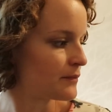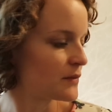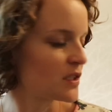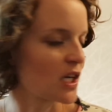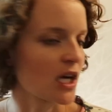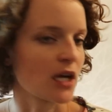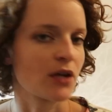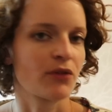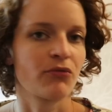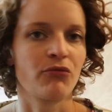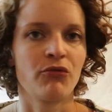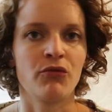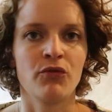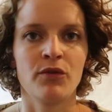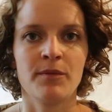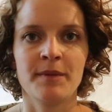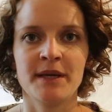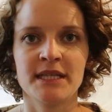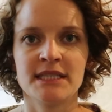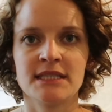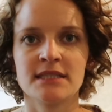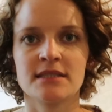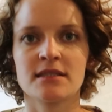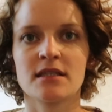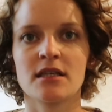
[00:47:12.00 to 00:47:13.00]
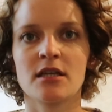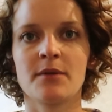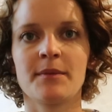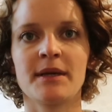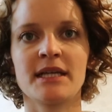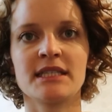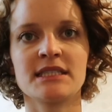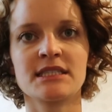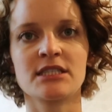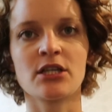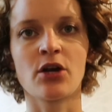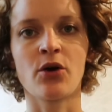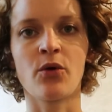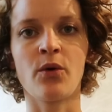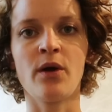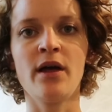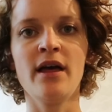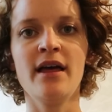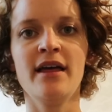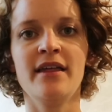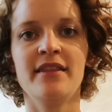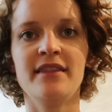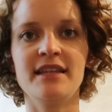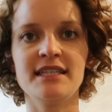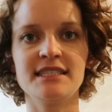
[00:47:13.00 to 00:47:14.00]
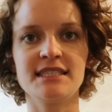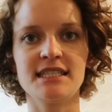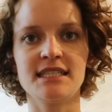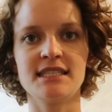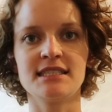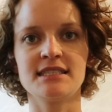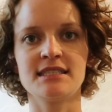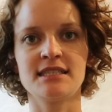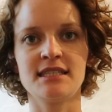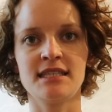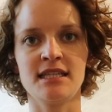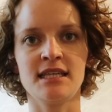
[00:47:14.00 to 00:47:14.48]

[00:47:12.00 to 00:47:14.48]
talk through the pieces a little bit. So this is